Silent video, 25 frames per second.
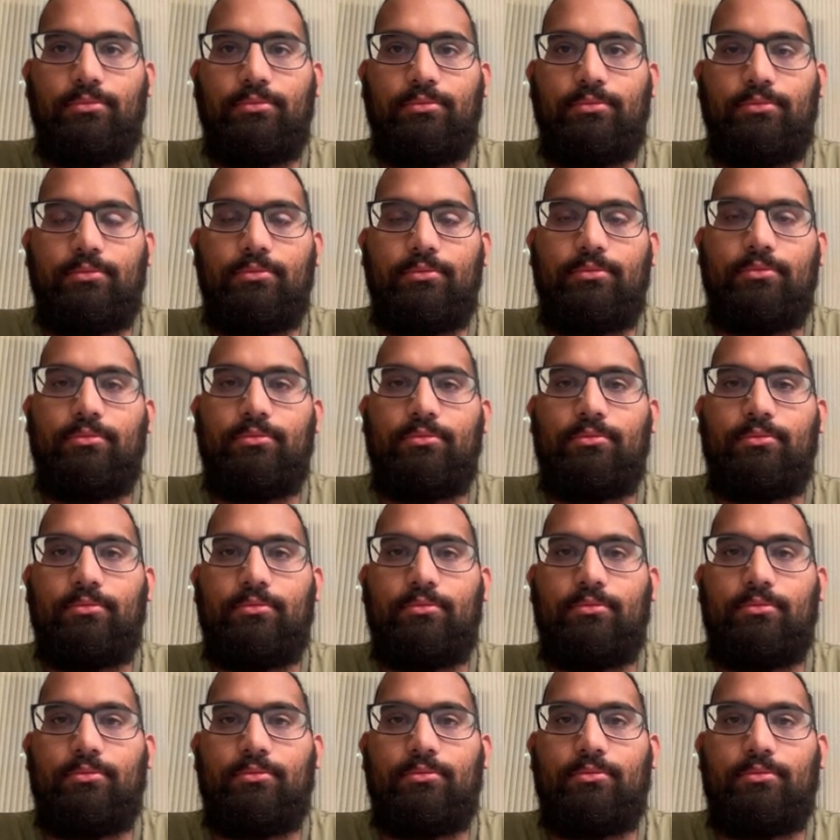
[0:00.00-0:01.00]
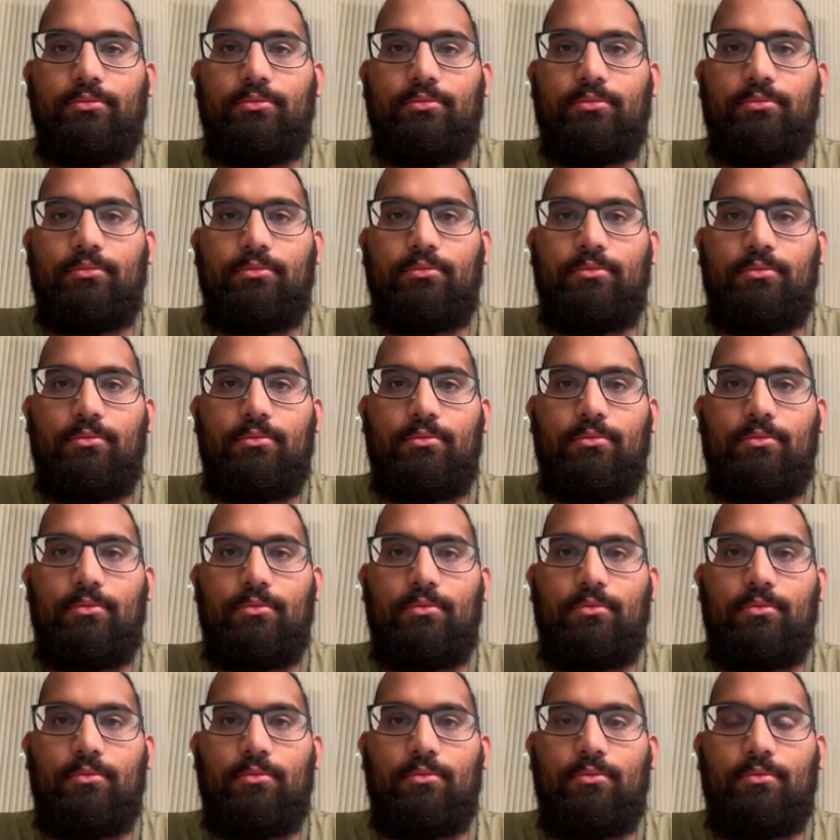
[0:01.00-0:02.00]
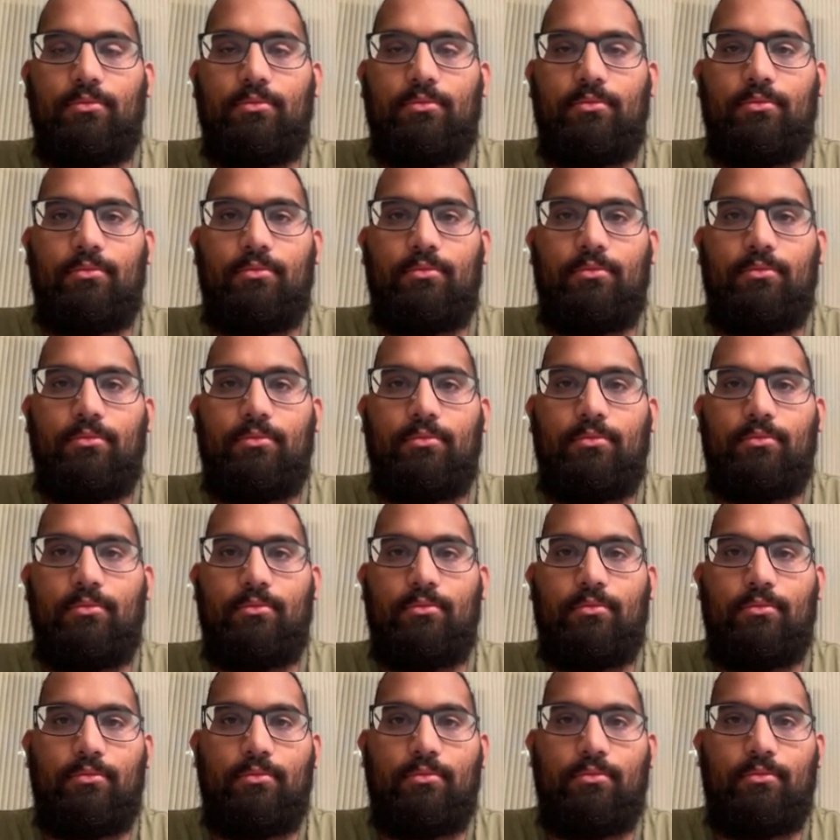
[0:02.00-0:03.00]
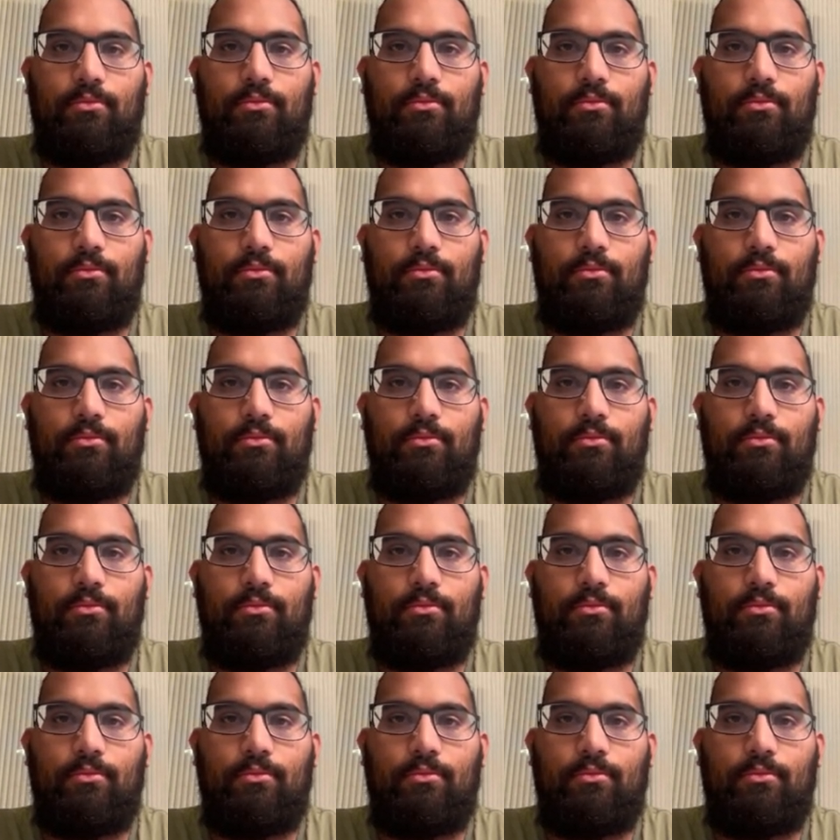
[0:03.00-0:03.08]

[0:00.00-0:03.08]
(silent)